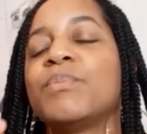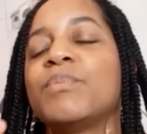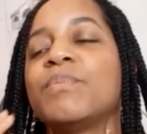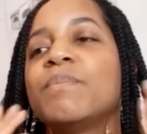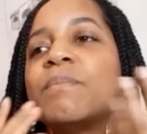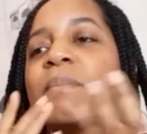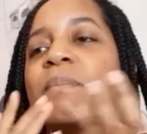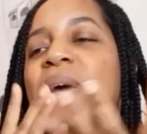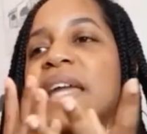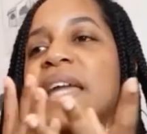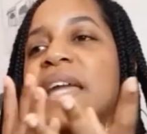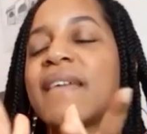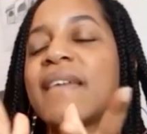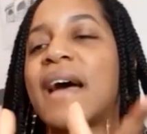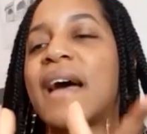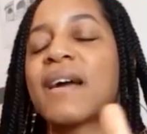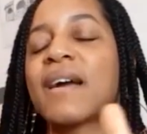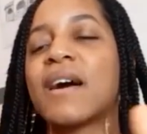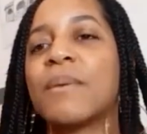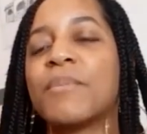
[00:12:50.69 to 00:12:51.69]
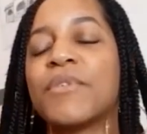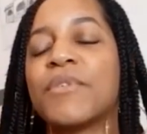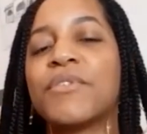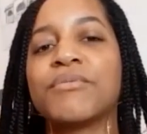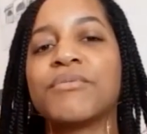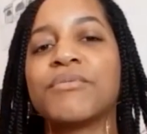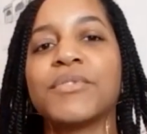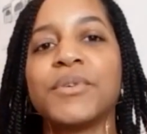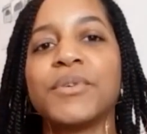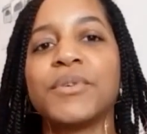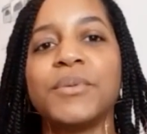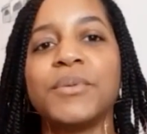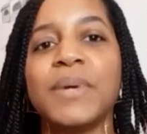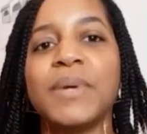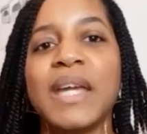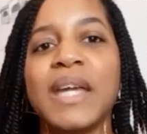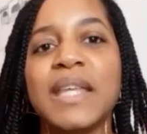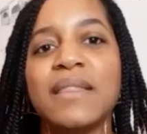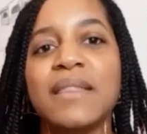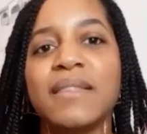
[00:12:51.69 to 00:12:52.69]
make that come through
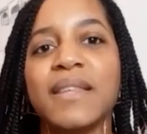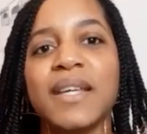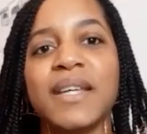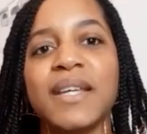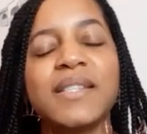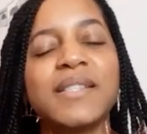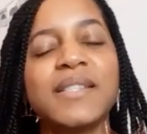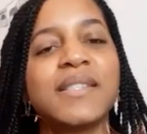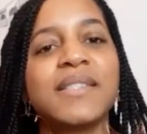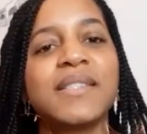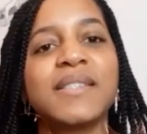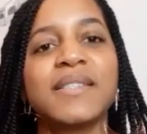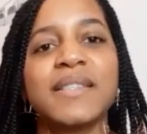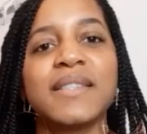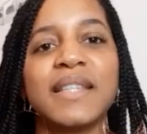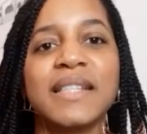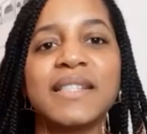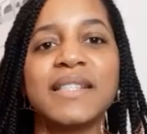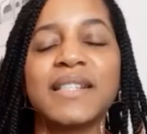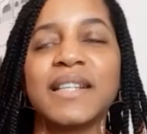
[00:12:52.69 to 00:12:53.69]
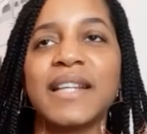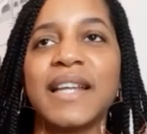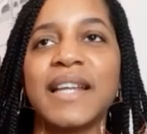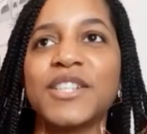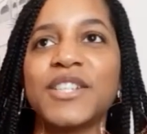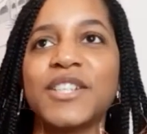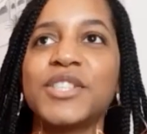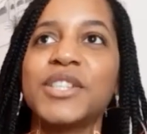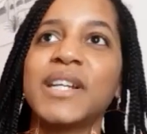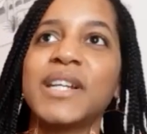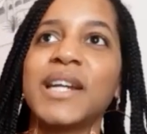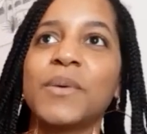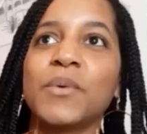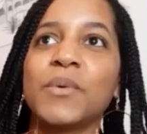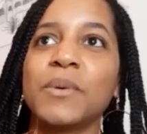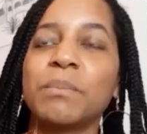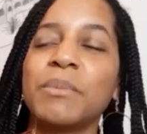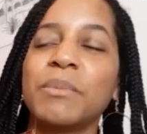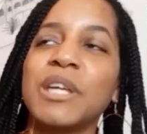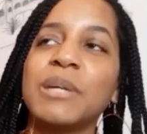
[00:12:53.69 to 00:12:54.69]
in this collection, and I
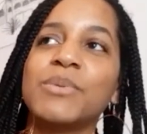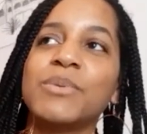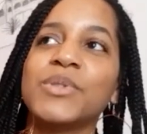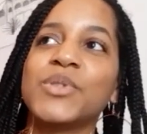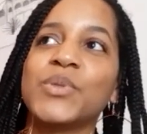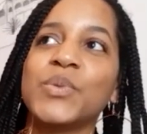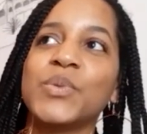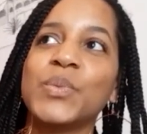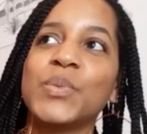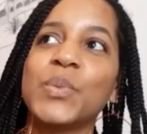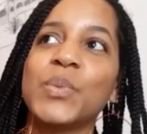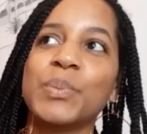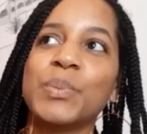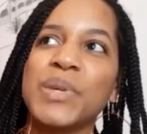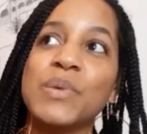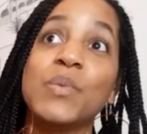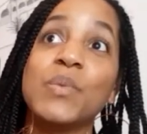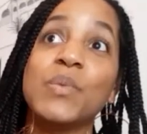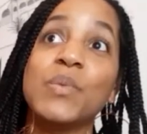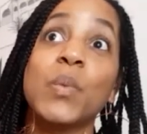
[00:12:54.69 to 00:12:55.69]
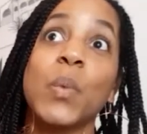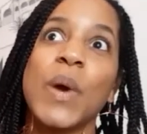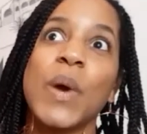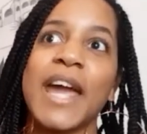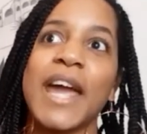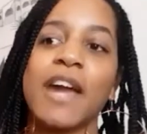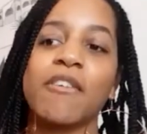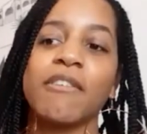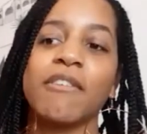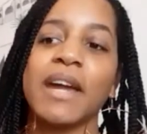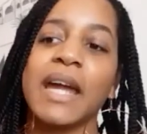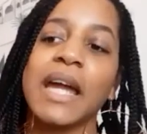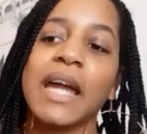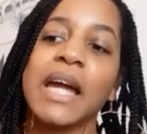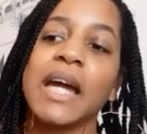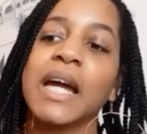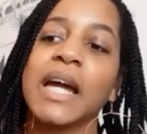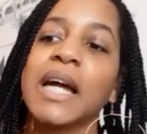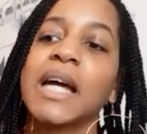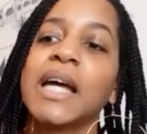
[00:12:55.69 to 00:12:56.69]
want people to be
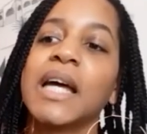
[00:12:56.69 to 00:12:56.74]
wearing